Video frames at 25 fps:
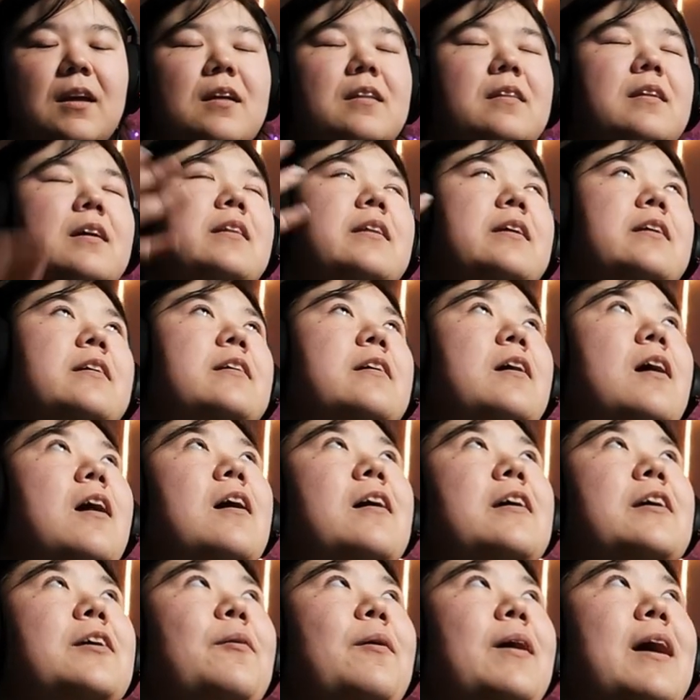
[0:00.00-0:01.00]
They literally
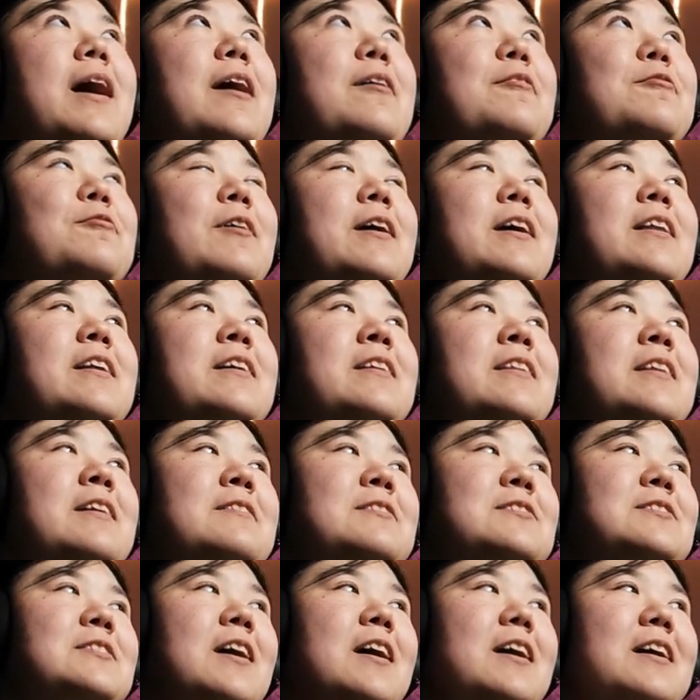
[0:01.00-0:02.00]
are. You have Rayla that
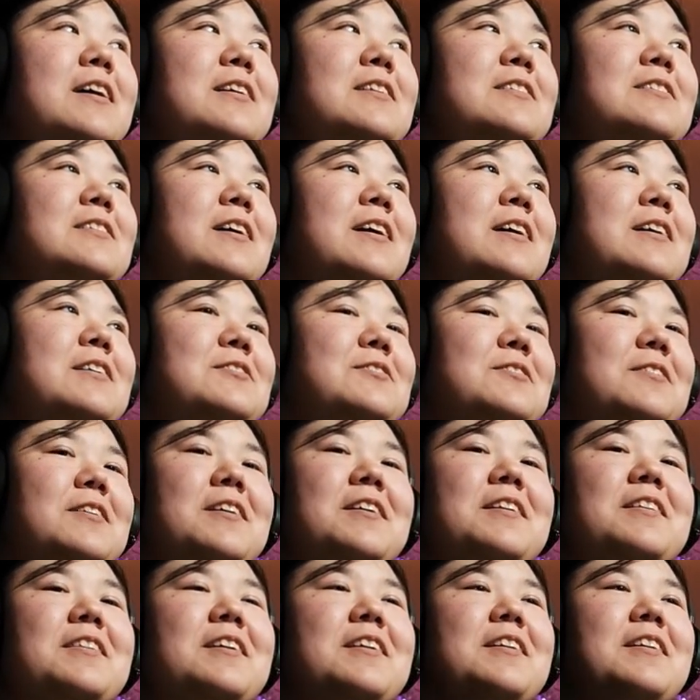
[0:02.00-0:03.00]
was talking to
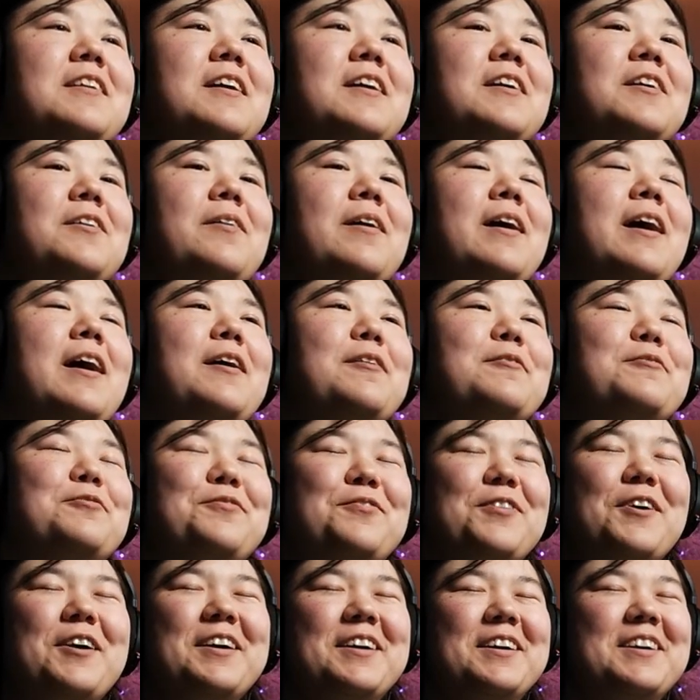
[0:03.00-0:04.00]
Ezra, and then now you have
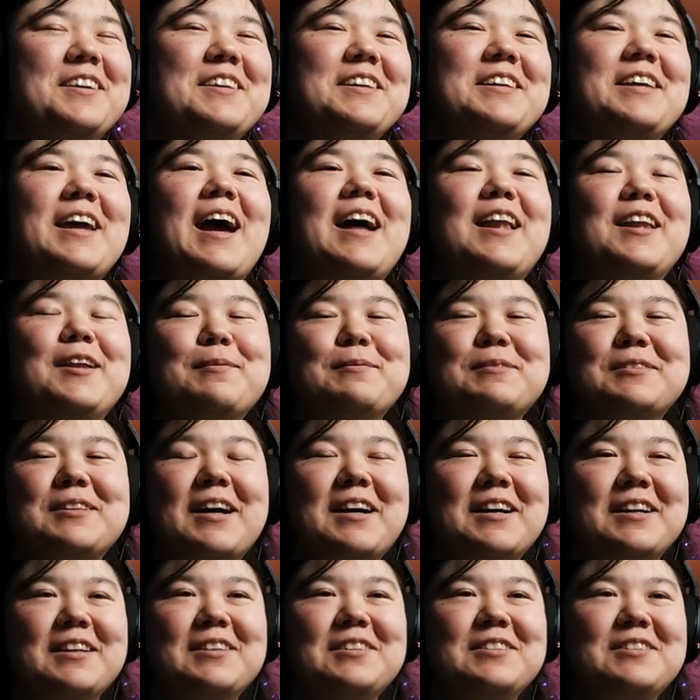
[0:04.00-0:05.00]
freaking Callum
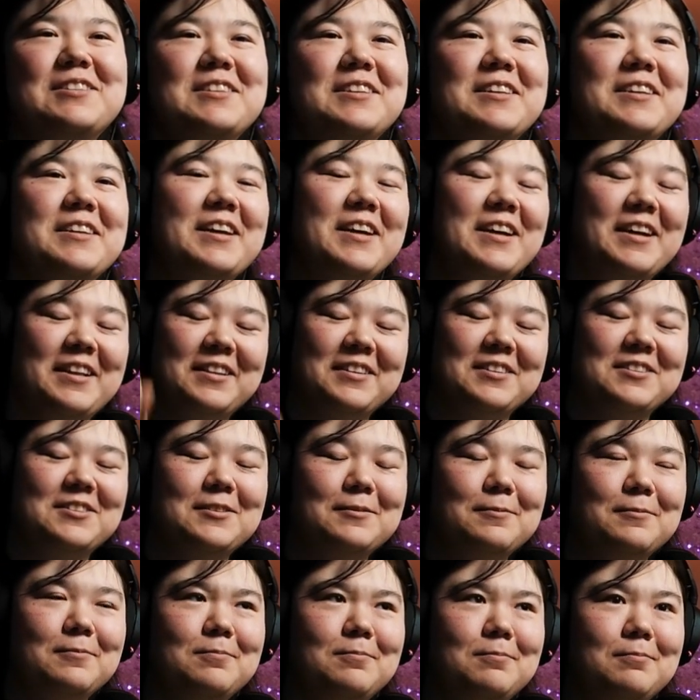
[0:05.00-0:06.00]
talking to
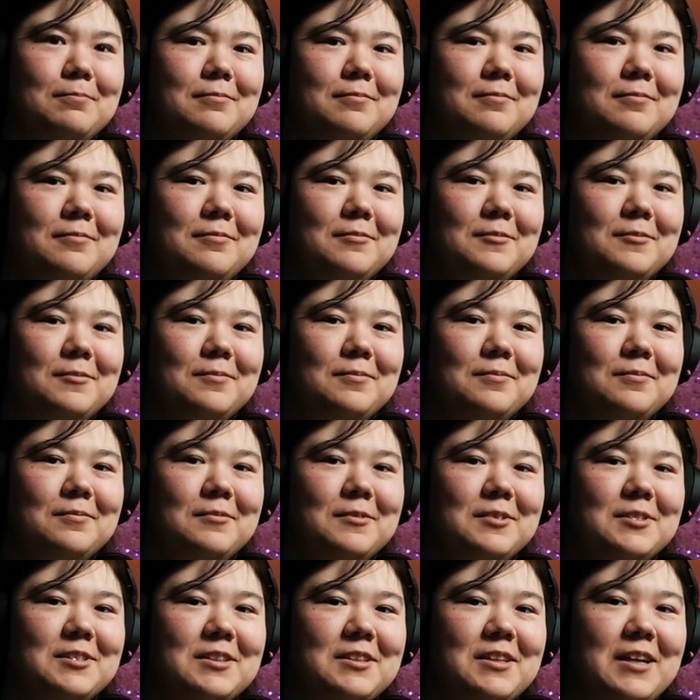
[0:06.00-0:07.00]
Alice.
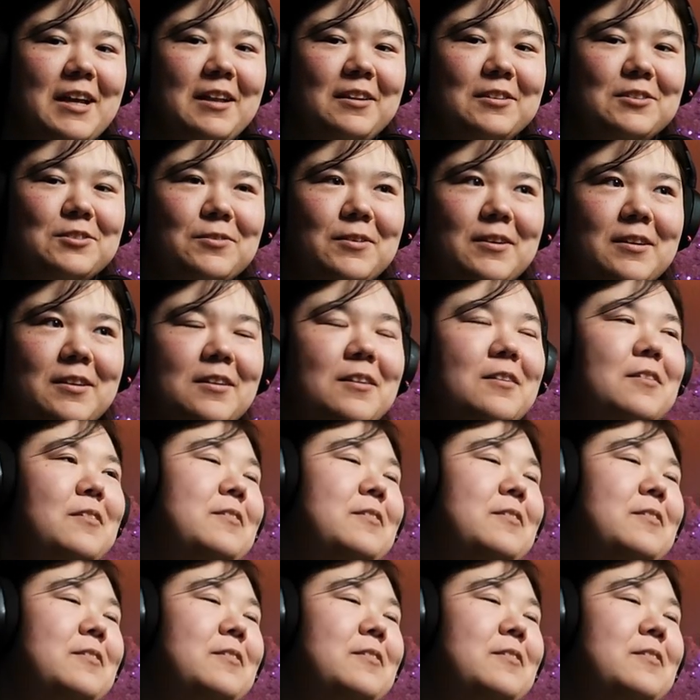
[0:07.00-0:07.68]
Alice, right?